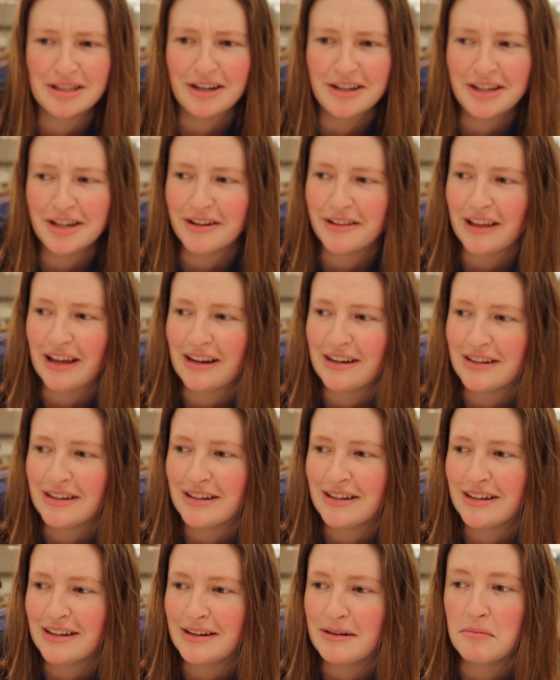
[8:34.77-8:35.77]
done here then.
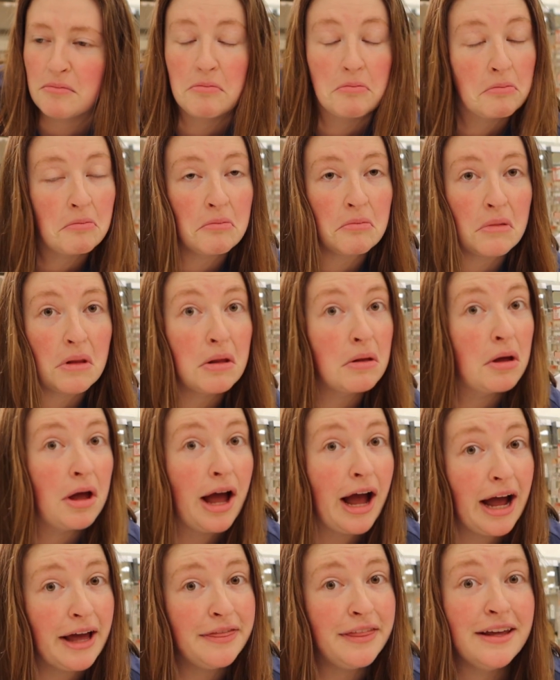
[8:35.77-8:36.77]

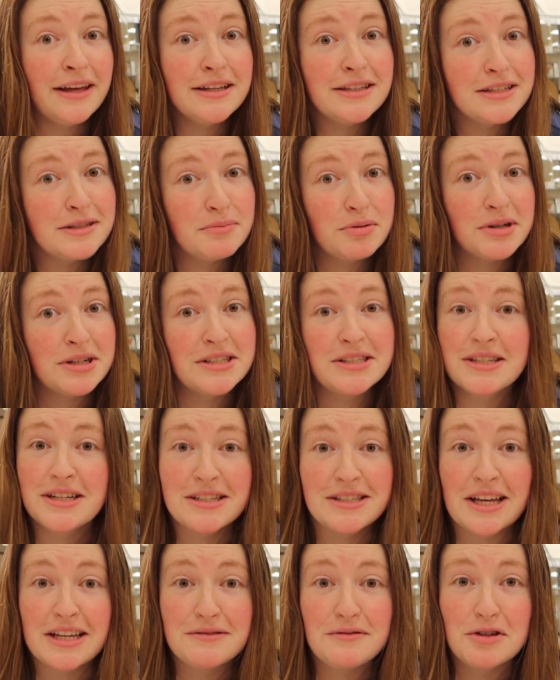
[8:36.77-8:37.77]
I think it's a pretty
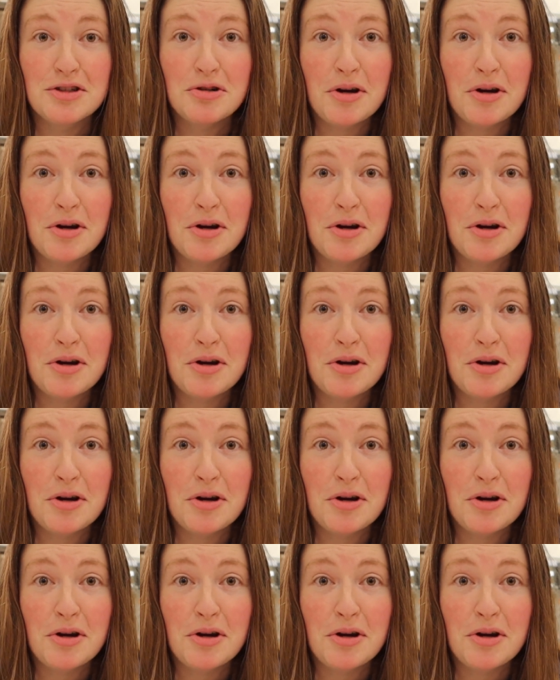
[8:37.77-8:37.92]
successful